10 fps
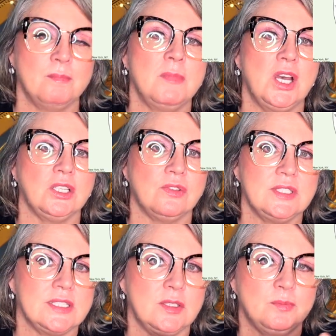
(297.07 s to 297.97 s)

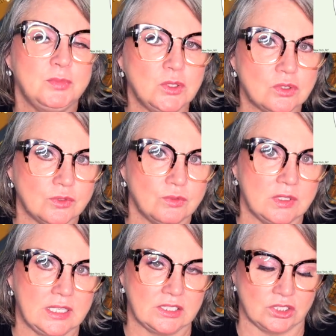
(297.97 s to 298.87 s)
Mercury's in a beautiful
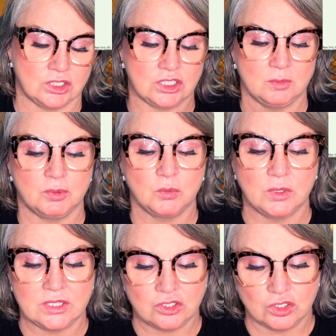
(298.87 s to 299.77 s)
relationship
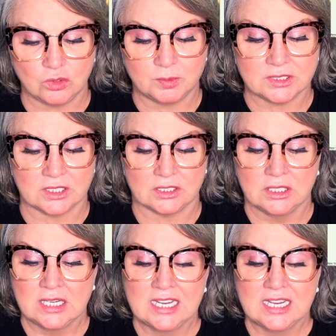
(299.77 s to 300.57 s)
with Jupiter.